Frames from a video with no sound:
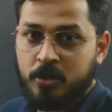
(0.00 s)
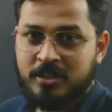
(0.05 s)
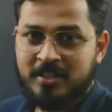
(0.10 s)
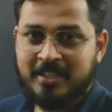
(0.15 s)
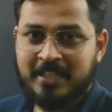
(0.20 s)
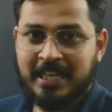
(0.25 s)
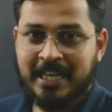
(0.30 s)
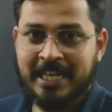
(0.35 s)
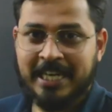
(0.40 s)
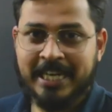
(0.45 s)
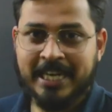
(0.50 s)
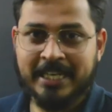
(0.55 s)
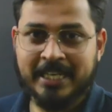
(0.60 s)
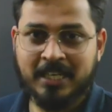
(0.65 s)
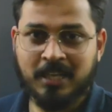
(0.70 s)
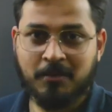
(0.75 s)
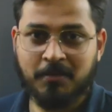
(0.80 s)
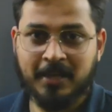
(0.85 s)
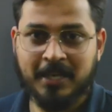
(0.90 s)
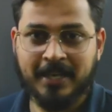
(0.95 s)
singly and
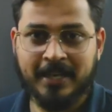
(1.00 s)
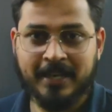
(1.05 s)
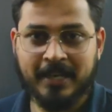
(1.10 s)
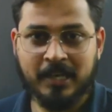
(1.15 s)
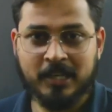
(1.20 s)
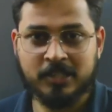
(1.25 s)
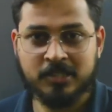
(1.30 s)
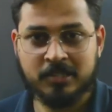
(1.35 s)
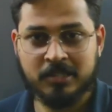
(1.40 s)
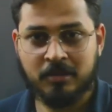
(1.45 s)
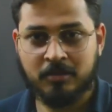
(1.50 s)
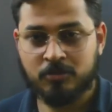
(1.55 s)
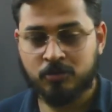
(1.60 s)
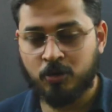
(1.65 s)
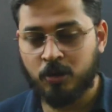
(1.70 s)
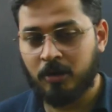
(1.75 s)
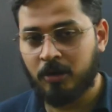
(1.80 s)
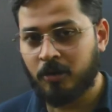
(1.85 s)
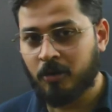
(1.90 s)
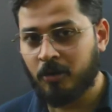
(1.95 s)
doubly linked list. So
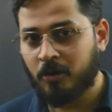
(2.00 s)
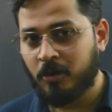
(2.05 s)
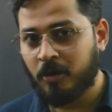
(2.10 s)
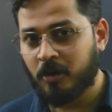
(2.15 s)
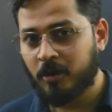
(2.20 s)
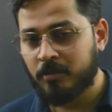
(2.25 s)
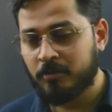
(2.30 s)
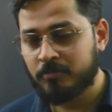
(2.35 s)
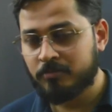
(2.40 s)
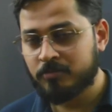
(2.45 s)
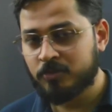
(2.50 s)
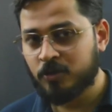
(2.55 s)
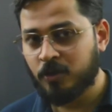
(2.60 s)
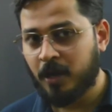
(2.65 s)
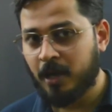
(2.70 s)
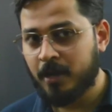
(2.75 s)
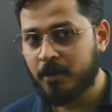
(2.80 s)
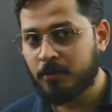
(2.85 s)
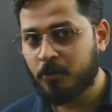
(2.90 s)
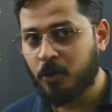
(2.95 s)

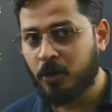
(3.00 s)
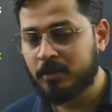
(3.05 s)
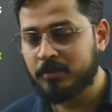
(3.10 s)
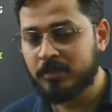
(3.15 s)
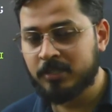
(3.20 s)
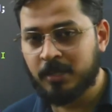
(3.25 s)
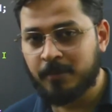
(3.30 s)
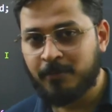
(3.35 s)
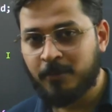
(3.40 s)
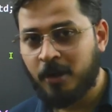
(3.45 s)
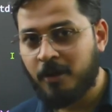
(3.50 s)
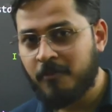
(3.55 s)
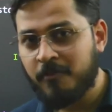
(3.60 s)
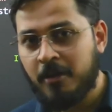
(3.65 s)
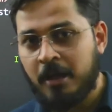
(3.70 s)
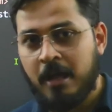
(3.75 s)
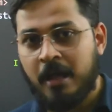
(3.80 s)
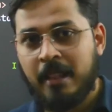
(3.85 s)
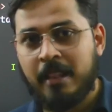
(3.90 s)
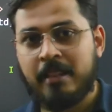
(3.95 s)
our concept of
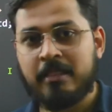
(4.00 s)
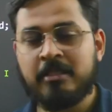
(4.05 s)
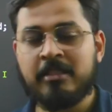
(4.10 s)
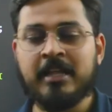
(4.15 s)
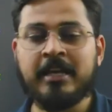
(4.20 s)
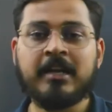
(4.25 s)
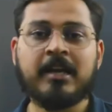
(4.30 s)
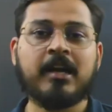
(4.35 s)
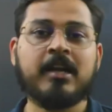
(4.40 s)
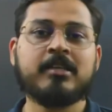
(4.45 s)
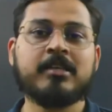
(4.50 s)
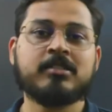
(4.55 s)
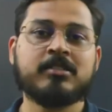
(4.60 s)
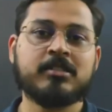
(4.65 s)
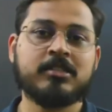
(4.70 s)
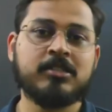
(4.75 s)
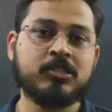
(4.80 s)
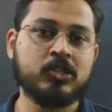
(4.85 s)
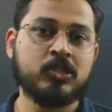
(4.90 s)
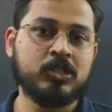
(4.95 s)
linked list
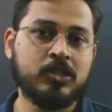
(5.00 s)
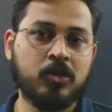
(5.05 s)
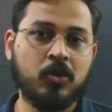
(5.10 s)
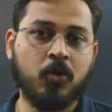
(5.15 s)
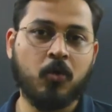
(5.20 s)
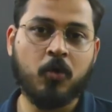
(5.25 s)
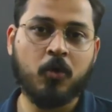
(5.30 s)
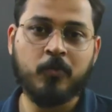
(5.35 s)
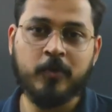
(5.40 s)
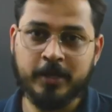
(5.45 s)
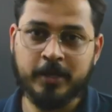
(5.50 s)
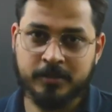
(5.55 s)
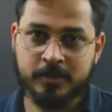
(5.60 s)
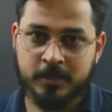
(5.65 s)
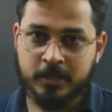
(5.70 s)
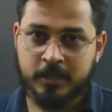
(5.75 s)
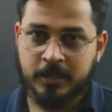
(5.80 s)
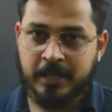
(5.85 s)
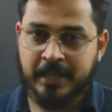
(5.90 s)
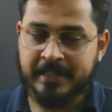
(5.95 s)
is over.
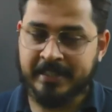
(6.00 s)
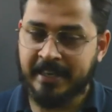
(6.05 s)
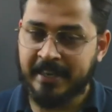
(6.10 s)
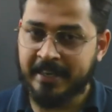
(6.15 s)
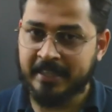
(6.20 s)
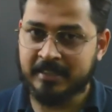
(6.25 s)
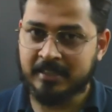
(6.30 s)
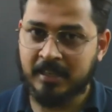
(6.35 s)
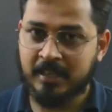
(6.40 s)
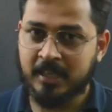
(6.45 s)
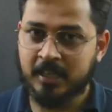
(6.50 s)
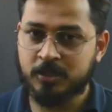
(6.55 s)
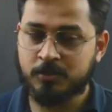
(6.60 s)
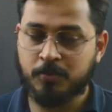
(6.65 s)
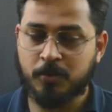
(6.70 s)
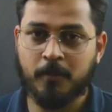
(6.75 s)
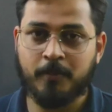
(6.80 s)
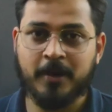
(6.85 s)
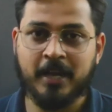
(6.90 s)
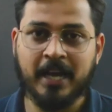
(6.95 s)
In the next class,
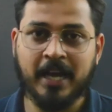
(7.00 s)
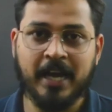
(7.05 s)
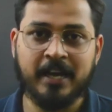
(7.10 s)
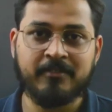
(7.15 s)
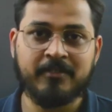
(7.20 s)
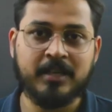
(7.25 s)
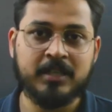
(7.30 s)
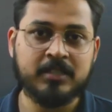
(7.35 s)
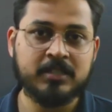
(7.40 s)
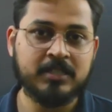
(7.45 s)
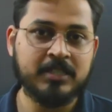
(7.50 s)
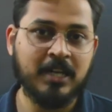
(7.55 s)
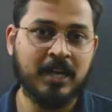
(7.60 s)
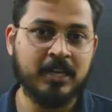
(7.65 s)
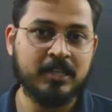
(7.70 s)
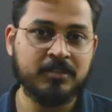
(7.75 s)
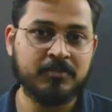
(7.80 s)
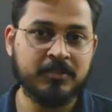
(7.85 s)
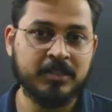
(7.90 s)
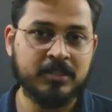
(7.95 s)
probably I will start
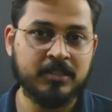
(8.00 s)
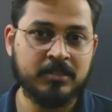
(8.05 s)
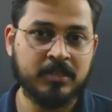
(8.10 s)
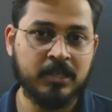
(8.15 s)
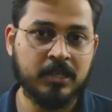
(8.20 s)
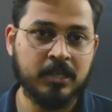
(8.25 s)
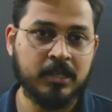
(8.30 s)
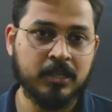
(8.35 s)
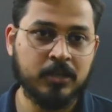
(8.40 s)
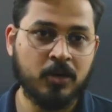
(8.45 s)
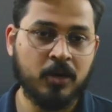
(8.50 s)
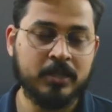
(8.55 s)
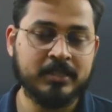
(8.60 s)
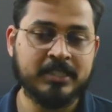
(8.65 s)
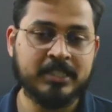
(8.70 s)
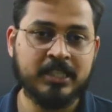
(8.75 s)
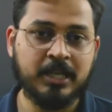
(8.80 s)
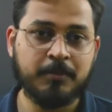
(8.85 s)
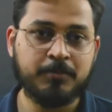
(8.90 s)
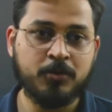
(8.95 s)
with the
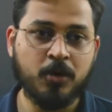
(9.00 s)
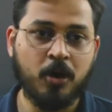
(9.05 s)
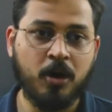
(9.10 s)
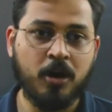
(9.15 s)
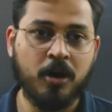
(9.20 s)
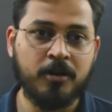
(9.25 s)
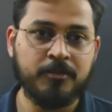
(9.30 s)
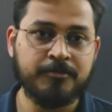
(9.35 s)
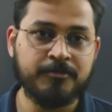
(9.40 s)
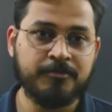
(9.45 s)
concept of